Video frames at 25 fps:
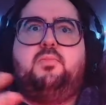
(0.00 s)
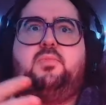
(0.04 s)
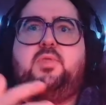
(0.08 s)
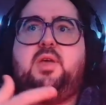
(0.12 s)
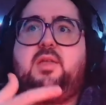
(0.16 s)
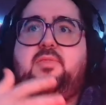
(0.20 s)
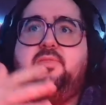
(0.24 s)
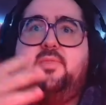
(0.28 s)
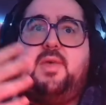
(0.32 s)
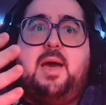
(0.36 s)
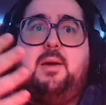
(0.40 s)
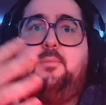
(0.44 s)

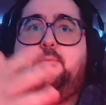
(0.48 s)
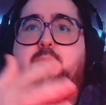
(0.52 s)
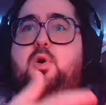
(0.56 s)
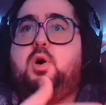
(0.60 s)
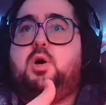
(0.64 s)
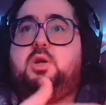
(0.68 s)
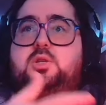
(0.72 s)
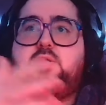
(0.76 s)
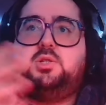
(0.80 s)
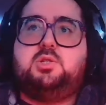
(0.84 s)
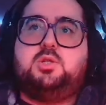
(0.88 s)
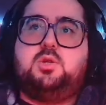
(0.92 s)
then that
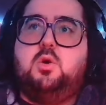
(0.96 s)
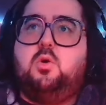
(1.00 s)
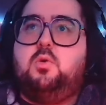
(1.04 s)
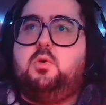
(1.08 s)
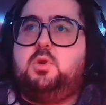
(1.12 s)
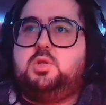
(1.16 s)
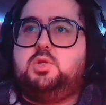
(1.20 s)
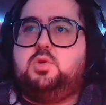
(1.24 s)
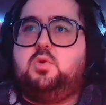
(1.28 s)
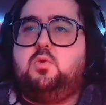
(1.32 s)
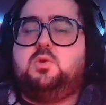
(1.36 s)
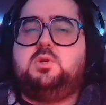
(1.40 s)
boss is
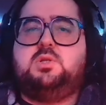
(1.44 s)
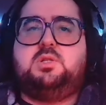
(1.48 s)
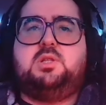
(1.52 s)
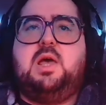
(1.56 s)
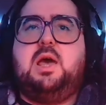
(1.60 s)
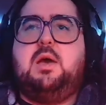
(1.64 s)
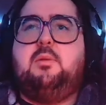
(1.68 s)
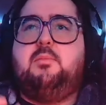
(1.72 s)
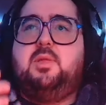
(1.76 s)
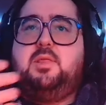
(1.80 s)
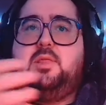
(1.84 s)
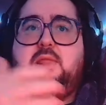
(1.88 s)
going towards
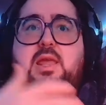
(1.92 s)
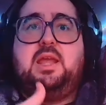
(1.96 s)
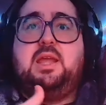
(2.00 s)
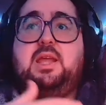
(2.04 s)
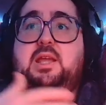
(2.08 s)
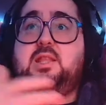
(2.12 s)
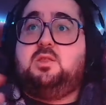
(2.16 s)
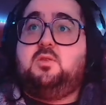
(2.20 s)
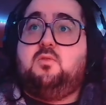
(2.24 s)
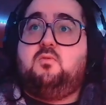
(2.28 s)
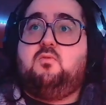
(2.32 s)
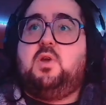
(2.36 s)
them and they
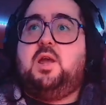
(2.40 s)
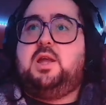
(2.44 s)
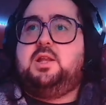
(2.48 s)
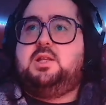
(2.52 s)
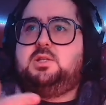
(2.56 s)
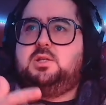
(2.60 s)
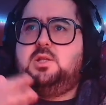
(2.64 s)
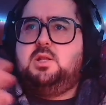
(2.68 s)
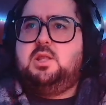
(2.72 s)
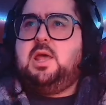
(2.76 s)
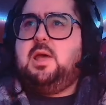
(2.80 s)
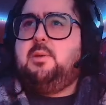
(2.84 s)
get the
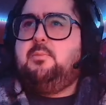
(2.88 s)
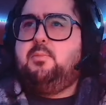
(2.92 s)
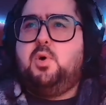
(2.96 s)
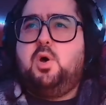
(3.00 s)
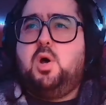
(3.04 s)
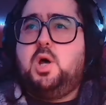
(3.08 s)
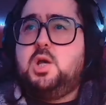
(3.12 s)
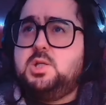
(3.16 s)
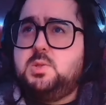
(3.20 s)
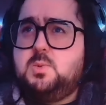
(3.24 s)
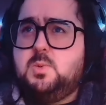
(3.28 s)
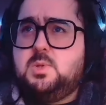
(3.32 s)
rights to that
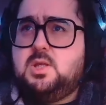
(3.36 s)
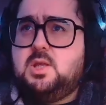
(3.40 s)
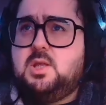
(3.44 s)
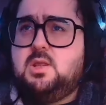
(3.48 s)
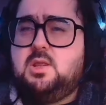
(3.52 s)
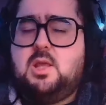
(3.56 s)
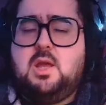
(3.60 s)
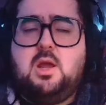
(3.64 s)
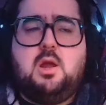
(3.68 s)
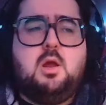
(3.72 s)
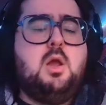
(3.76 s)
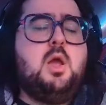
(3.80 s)
boss within
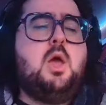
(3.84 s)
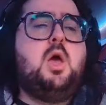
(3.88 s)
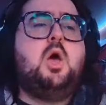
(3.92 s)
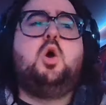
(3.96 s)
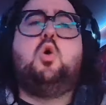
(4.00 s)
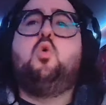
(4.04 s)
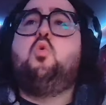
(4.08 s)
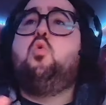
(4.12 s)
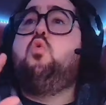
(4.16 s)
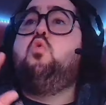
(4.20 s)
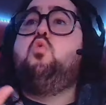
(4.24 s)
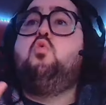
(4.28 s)
there.
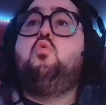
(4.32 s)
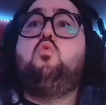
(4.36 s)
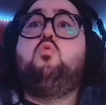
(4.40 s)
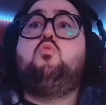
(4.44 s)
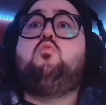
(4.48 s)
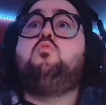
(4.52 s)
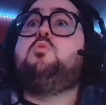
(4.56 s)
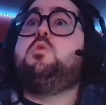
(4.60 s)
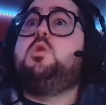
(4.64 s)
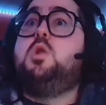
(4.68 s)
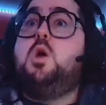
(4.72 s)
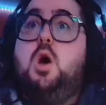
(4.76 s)
Who
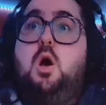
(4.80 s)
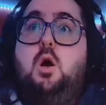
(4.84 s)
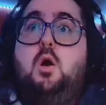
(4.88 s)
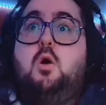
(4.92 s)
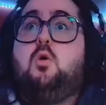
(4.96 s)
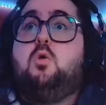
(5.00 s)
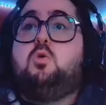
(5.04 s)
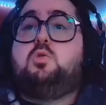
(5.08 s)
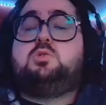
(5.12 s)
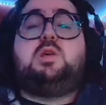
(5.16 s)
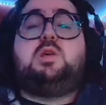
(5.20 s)
knows?